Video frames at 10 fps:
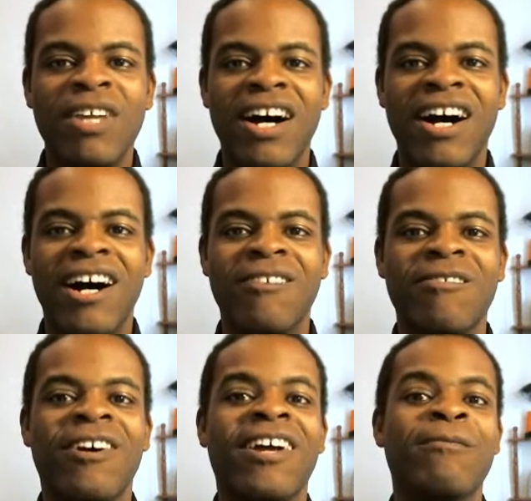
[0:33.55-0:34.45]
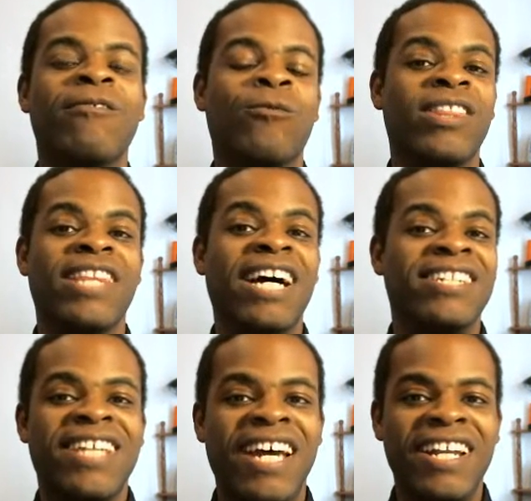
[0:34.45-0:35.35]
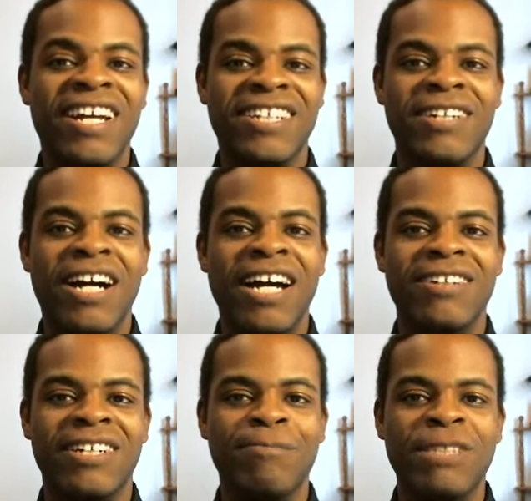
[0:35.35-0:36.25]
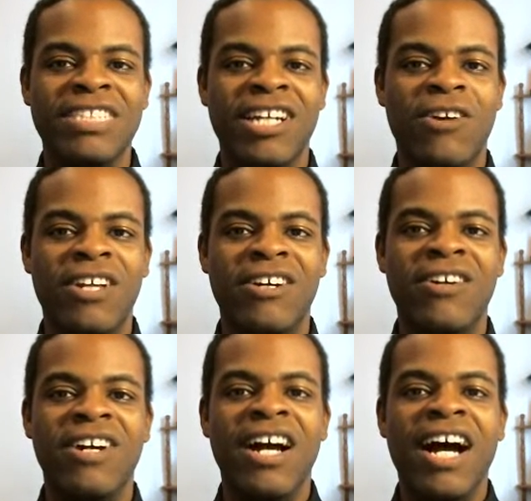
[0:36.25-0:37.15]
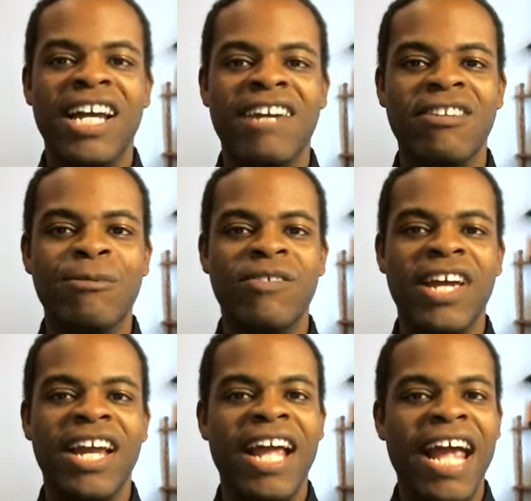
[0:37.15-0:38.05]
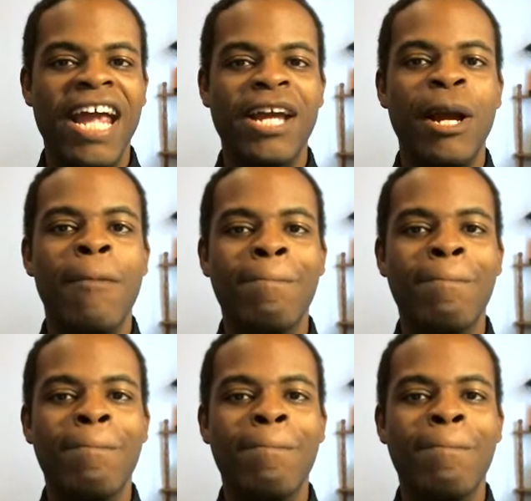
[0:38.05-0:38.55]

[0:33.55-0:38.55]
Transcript: With that said, like I mentioned earlier, I give the movie an A-.